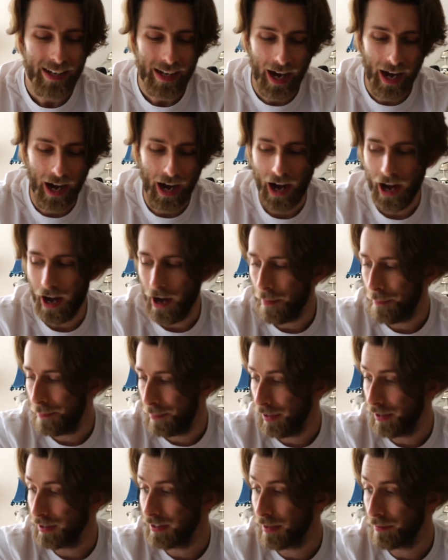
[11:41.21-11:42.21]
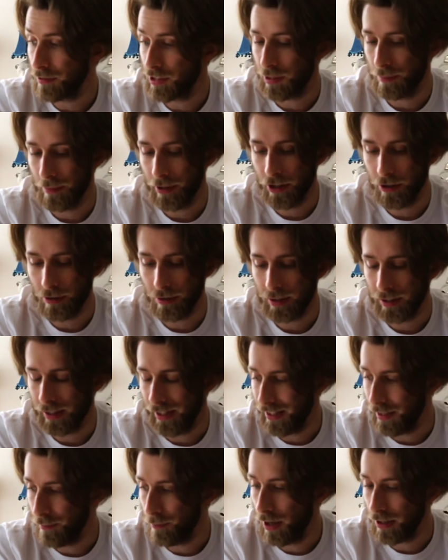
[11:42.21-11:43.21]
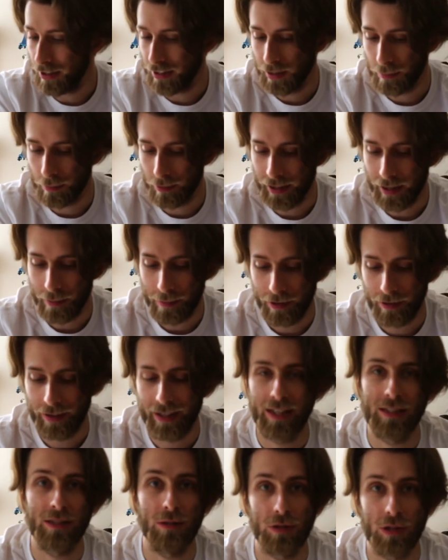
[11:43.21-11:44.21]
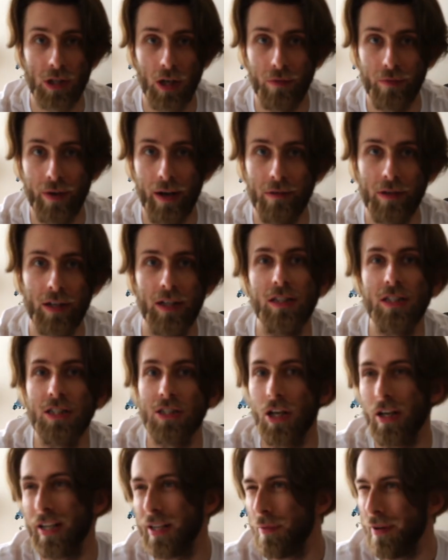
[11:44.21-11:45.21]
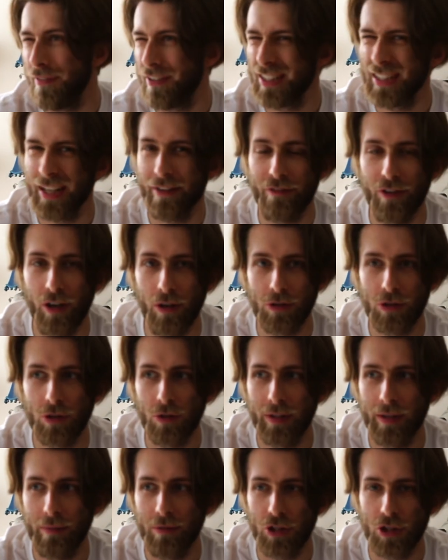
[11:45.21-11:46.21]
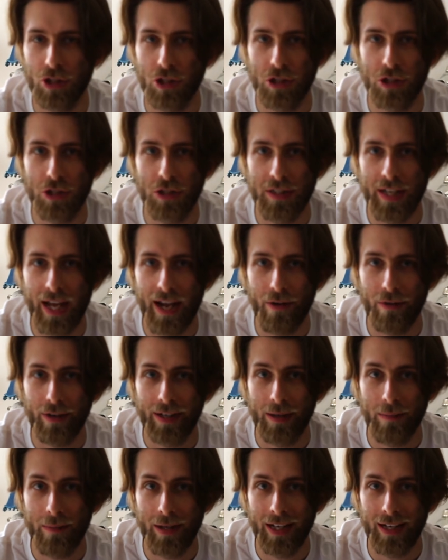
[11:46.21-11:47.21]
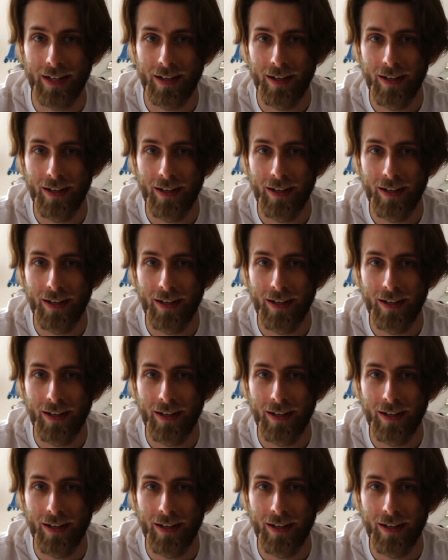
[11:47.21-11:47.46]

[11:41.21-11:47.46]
but there was someone who clearly worked in the marina building as I was going around, kind of deciding whether to take photos, and I'm like, just staring at me.